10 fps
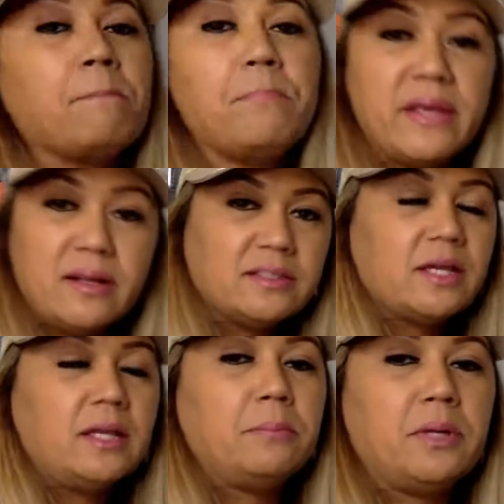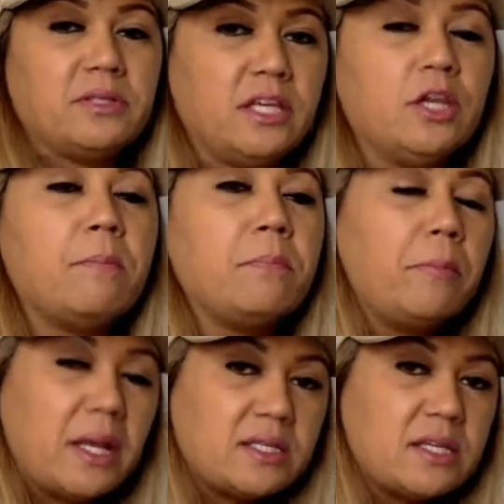Building your
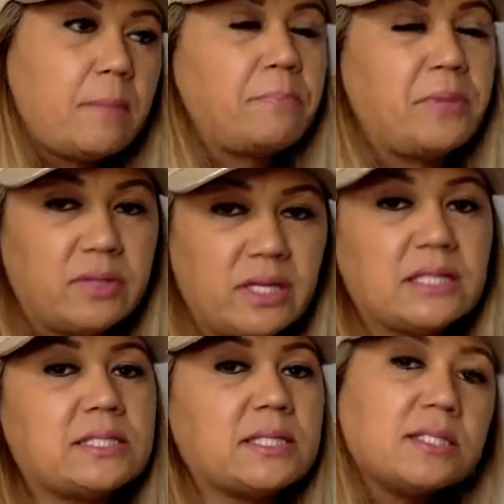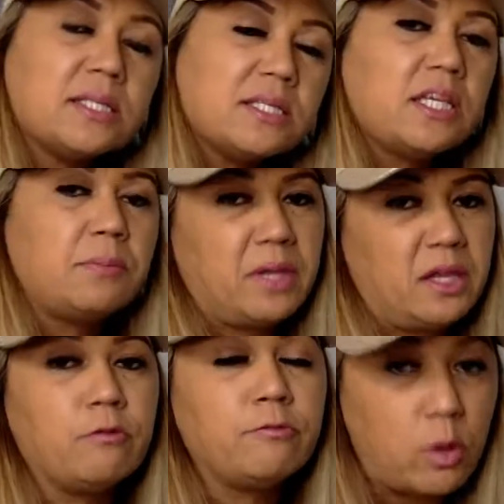momentum, building consistency,
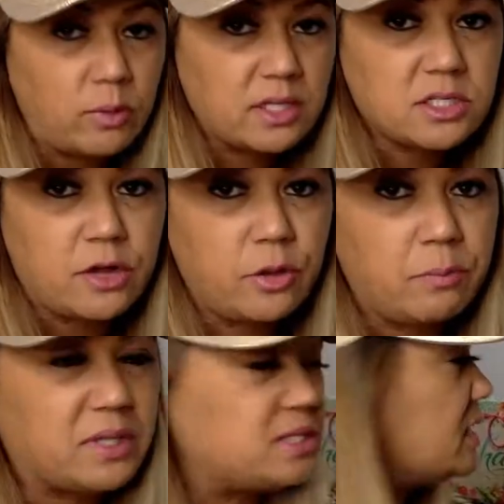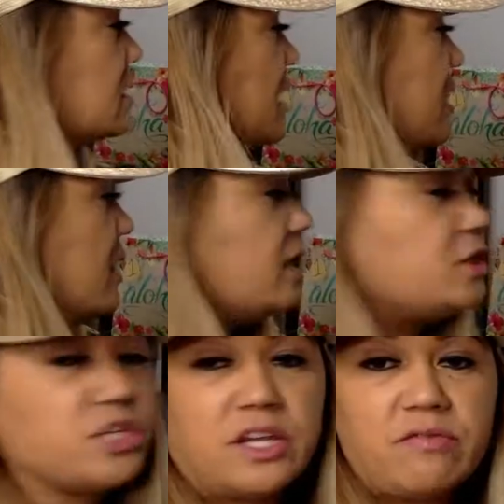being focused on your business.
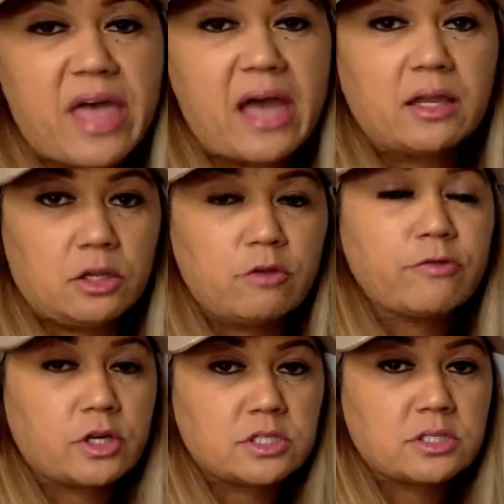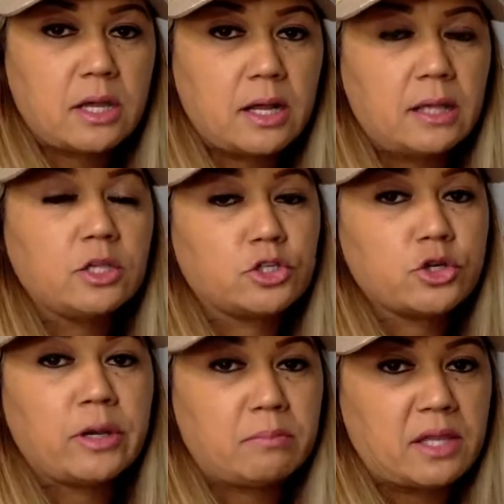Achieve that in your in your
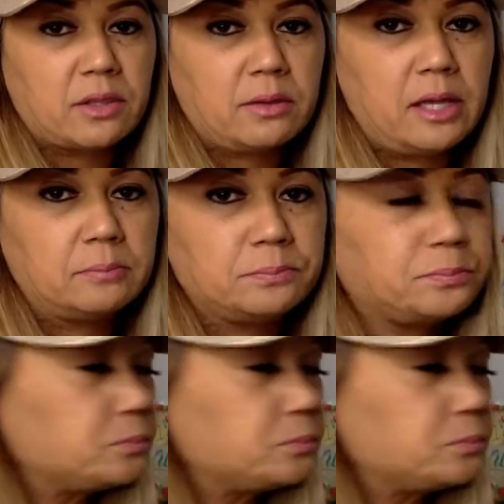join month. Okay.